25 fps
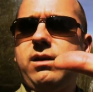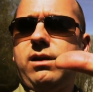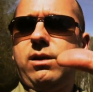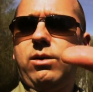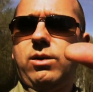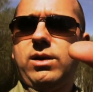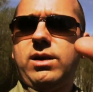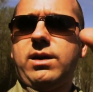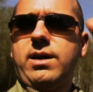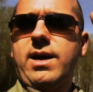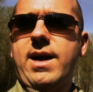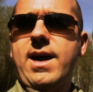
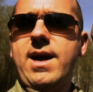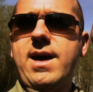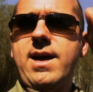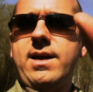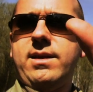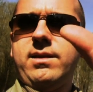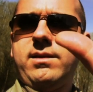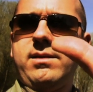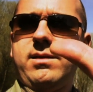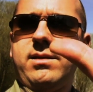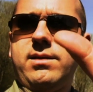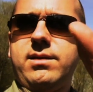Look at our
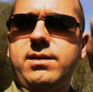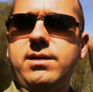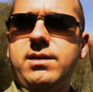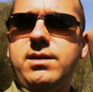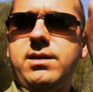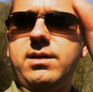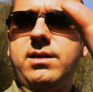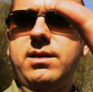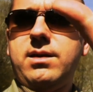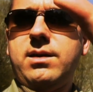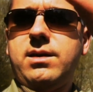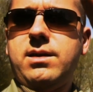hand
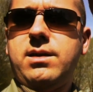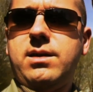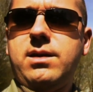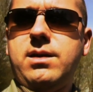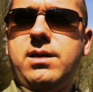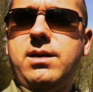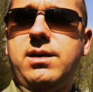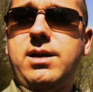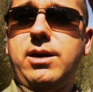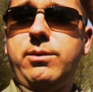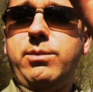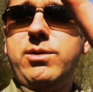
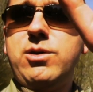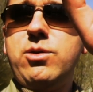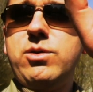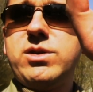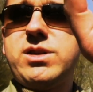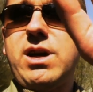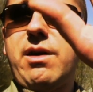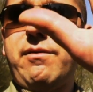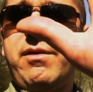that we use